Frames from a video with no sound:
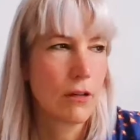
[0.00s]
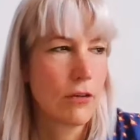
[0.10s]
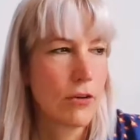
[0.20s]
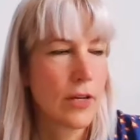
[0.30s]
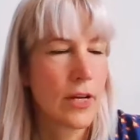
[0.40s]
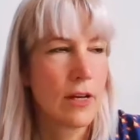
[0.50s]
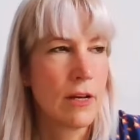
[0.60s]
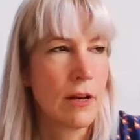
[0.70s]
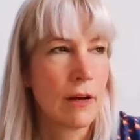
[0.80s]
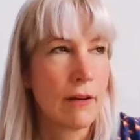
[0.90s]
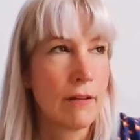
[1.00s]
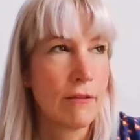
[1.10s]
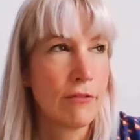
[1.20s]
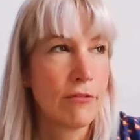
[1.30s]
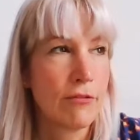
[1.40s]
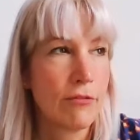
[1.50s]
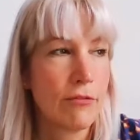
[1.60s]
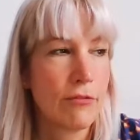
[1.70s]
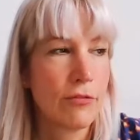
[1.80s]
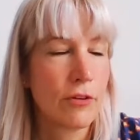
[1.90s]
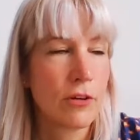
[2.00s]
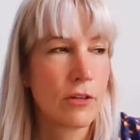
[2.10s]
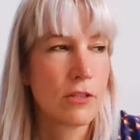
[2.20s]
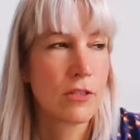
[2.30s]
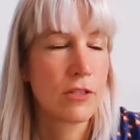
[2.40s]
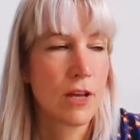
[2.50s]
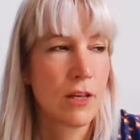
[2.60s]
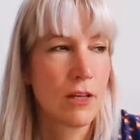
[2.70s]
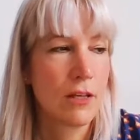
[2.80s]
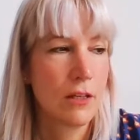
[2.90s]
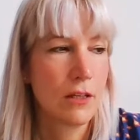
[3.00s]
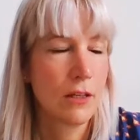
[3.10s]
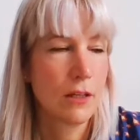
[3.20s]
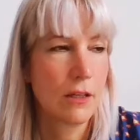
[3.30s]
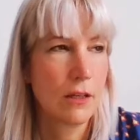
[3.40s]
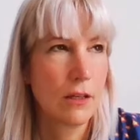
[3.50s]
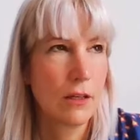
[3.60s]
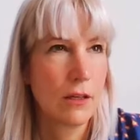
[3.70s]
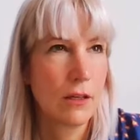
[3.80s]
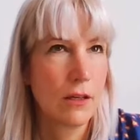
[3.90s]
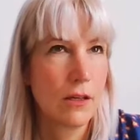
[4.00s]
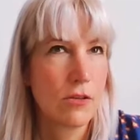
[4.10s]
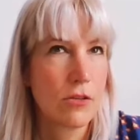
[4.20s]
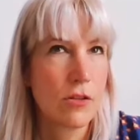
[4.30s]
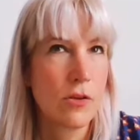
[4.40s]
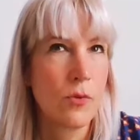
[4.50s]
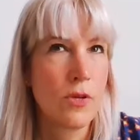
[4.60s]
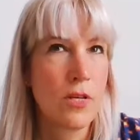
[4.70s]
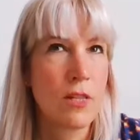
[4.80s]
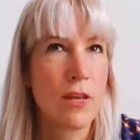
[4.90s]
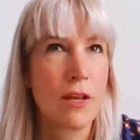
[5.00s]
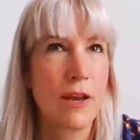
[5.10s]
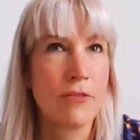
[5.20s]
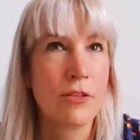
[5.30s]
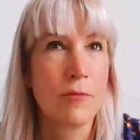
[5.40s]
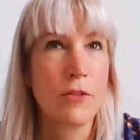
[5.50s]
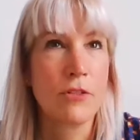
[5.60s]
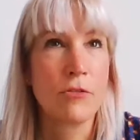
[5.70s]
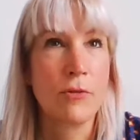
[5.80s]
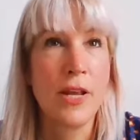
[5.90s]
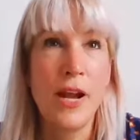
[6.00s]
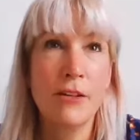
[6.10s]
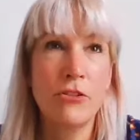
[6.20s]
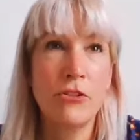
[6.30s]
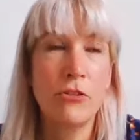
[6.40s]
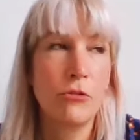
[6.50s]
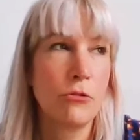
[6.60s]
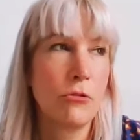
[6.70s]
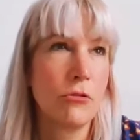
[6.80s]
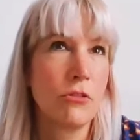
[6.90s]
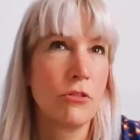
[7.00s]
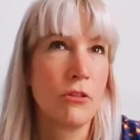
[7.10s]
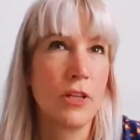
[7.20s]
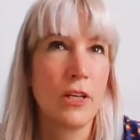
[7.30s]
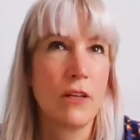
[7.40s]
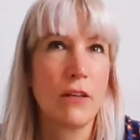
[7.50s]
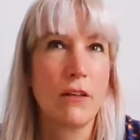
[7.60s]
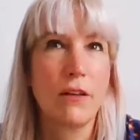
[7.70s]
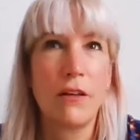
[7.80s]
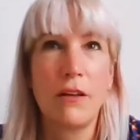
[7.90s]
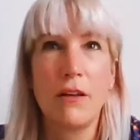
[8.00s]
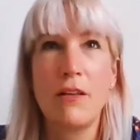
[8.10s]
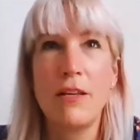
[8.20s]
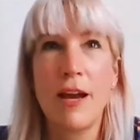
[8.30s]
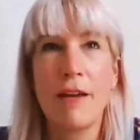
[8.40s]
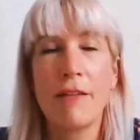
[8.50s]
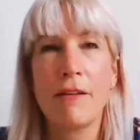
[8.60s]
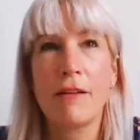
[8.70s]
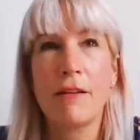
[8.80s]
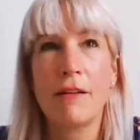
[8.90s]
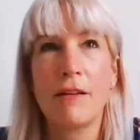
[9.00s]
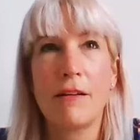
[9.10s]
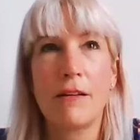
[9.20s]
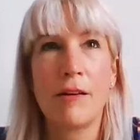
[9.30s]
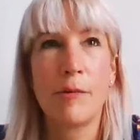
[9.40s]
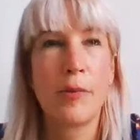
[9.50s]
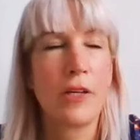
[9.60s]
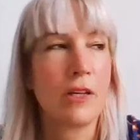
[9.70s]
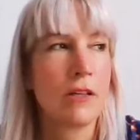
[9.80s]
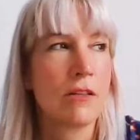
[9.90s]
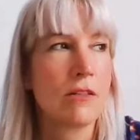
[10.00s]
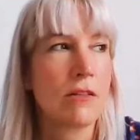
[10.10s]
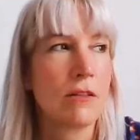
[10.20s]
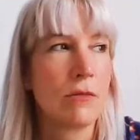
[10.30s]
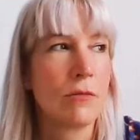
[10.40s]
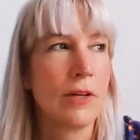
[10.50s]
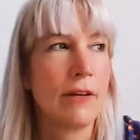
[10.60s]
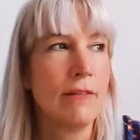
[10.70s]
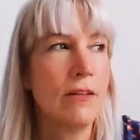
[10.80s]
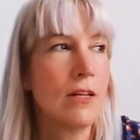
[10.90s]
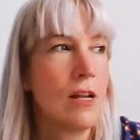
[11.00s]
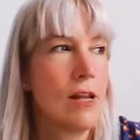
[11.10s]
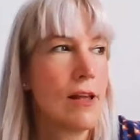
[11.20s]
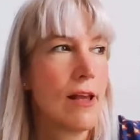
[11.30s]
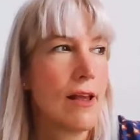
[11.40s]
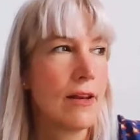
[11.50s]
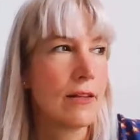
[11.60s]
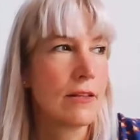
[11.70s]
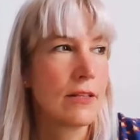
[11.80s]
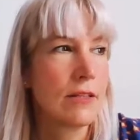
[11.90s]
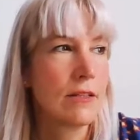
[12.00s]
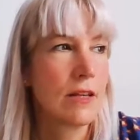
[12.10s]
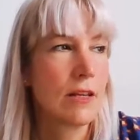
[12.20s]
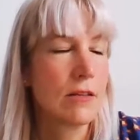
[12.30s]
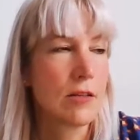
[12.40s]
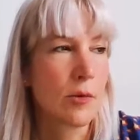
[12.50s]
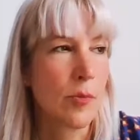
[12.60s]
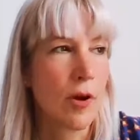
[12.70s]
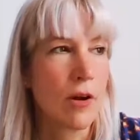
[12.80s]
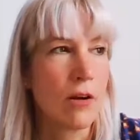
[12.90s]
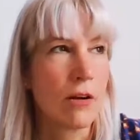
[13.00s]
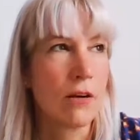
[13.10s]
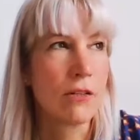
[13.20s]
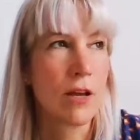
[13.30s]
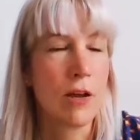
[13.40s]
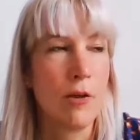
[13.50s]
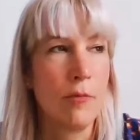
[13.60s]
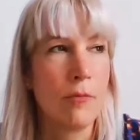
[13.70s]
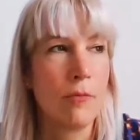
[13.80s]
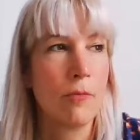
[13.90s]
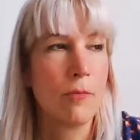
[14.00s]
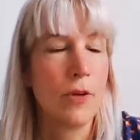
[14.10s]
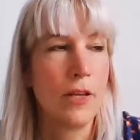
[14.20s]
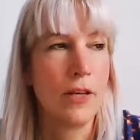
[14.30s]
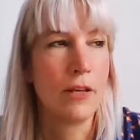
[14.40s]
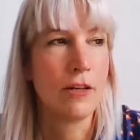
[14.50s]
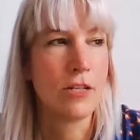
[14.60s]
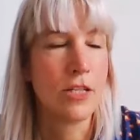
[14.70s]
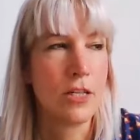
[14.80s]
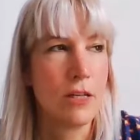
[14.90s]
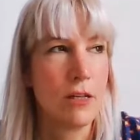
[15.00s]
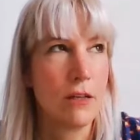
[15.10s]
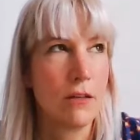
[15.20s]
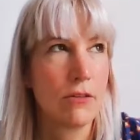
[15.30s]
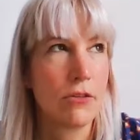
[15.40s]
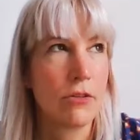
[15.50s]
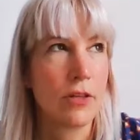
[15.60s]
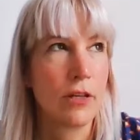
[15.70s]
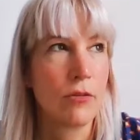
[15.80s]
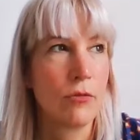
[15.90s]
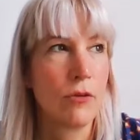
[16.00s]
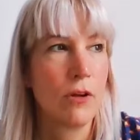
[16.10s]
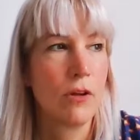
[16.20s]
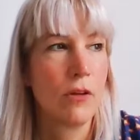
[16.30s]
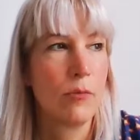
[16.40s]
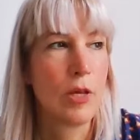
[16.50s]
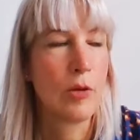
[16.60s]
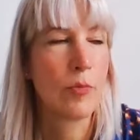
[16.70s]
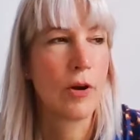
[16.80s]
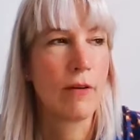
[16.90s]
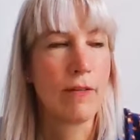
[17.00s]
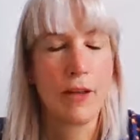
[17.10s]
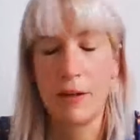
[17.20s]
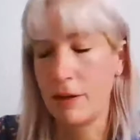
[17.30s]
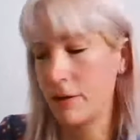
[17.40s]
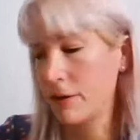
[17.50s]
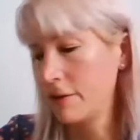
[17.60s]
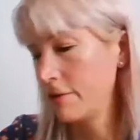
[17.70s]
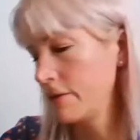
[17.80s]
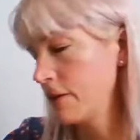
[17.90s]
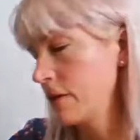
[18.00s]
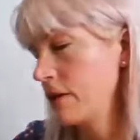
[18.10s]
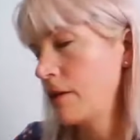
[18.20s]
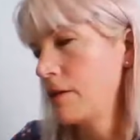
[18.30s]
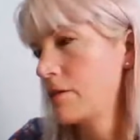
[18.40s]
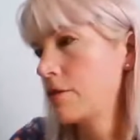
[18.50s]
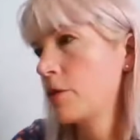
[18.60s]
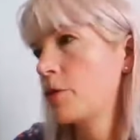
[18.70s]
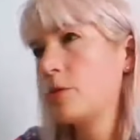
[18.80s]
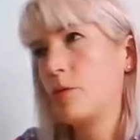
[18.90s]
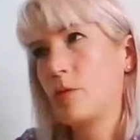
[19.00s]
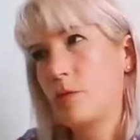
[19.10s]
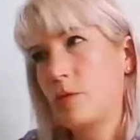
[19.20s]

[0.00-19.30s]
create a narrative for our society so that we can like have something to react to like gather up against and whatever. And it like takes up our time and energy to like be part of that narrative. So